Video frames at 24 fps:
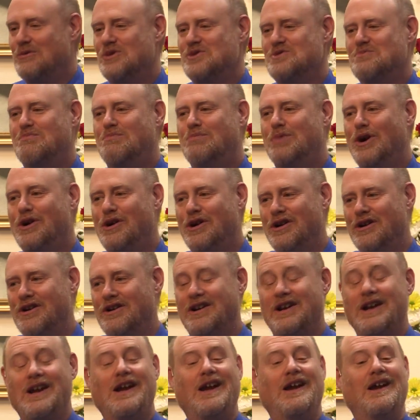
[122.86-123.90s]
it was
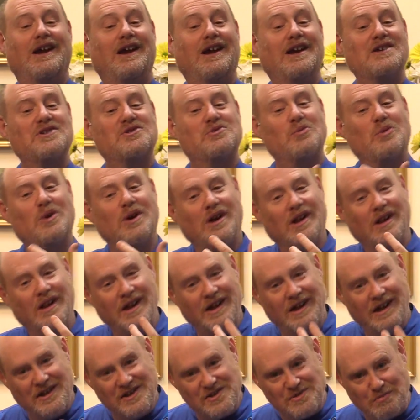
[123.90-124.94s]
burned, as well
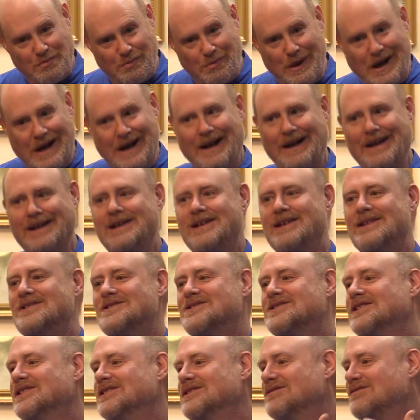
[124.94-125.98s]
as
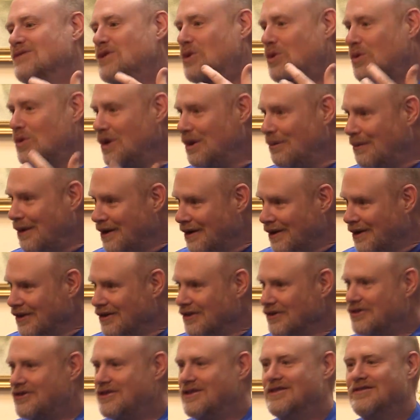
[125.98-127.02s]
bodies and
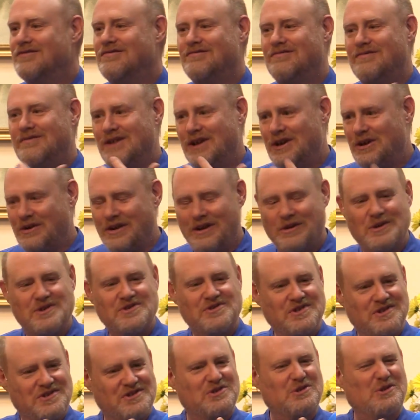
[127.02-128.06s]
criminals, and there
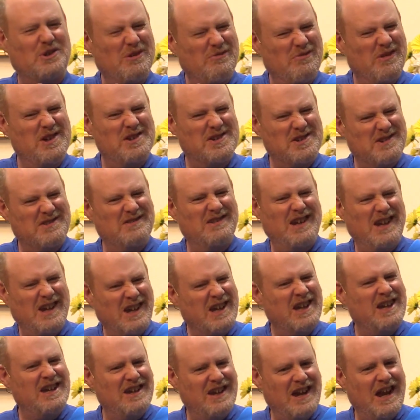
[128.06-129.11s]
was just sort of this
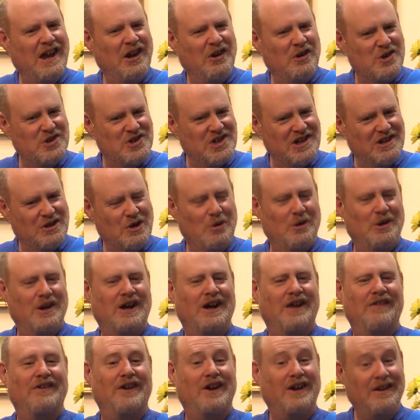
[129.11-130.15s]
icky energy going
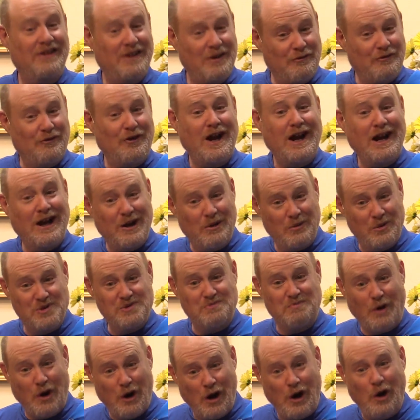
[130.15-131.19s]
on there. And the fire
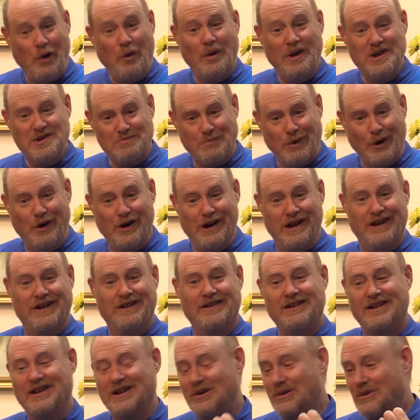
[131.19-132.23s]
was always burning.
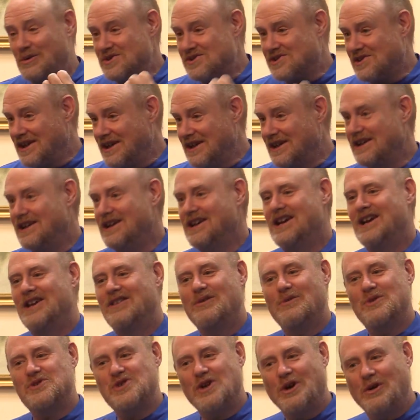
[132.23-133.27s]
It was like
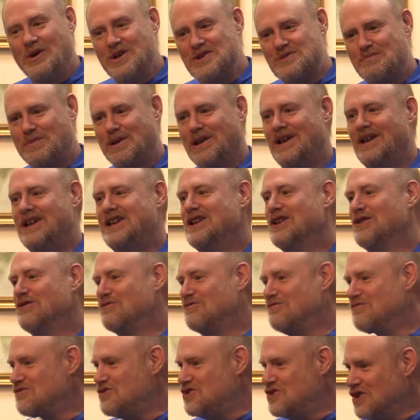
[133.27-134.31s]
there was always plenty
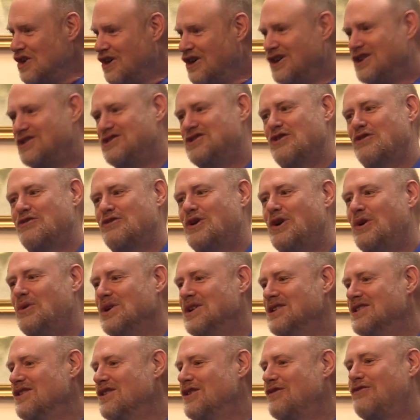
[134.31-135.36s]
of junk to throw
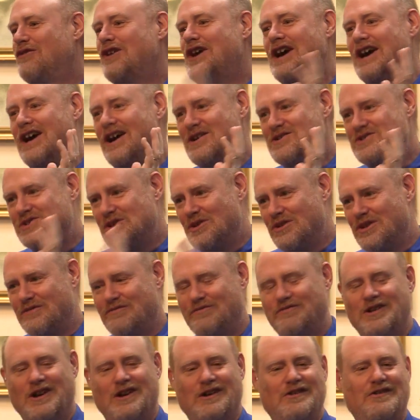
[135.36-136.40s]
into the fire, so the
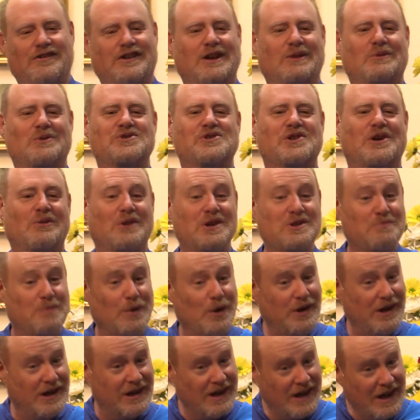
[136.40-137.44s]
darn thing was always
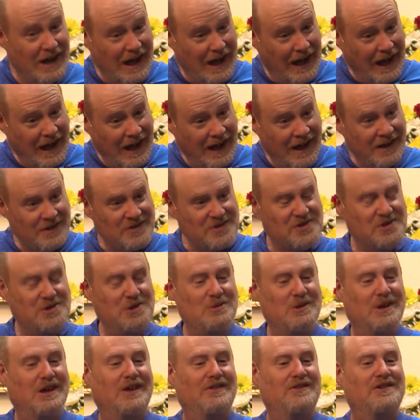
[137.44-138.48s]
burning. Hence,
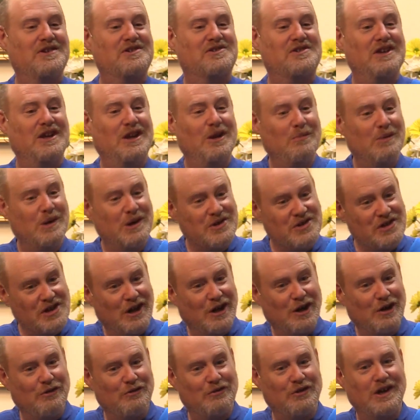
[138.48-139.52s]
you get this image
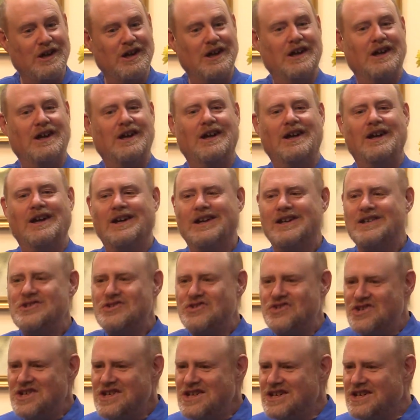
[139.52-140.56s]
of,
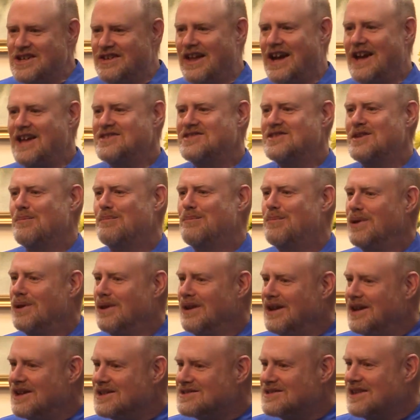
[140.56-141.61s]
gee, that's a
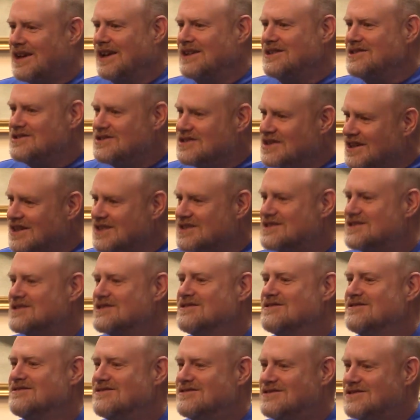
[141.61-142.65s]
place I
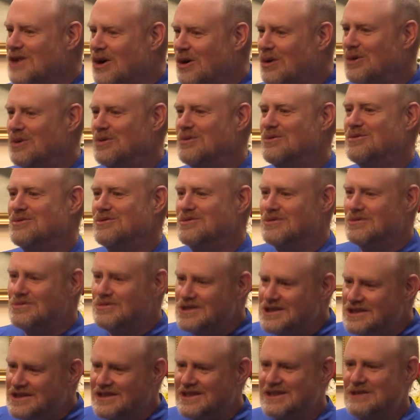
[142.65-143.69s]
just don't
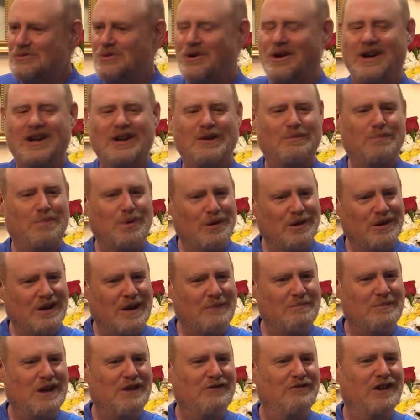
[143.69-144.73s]
really want to put
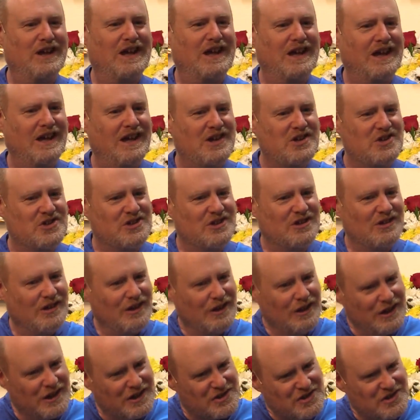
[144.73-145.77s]
on my
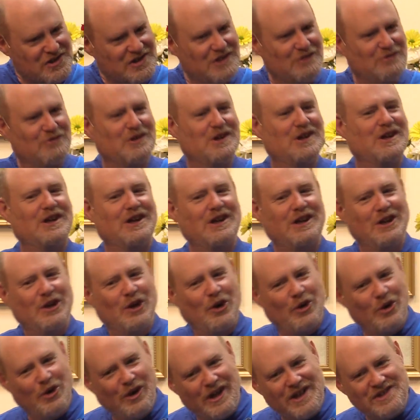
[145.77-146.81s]
vacation list of,
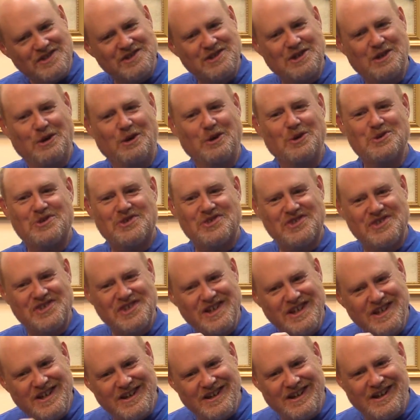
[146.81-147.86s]
let's go
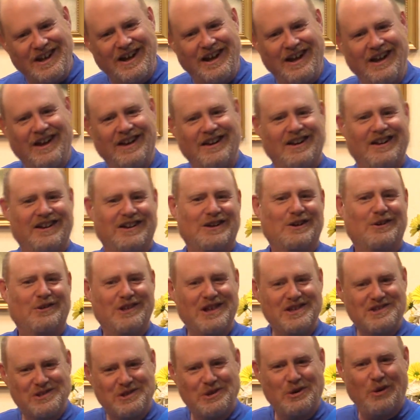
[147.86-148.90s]
see Gehenna,
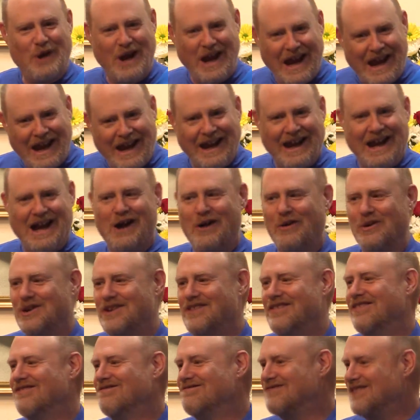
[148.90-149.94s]
let's go hang out
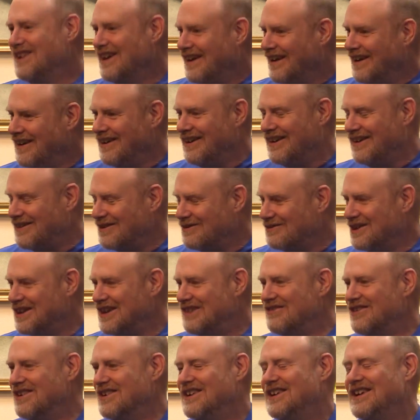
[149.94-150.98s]
in Gehenna or
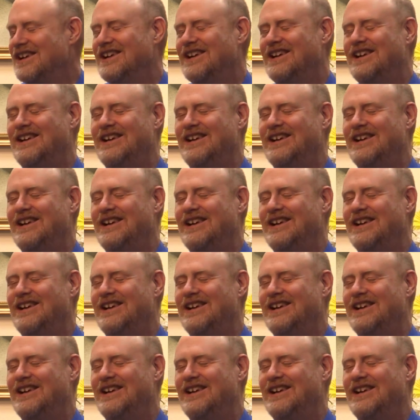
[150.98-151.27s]
whatever.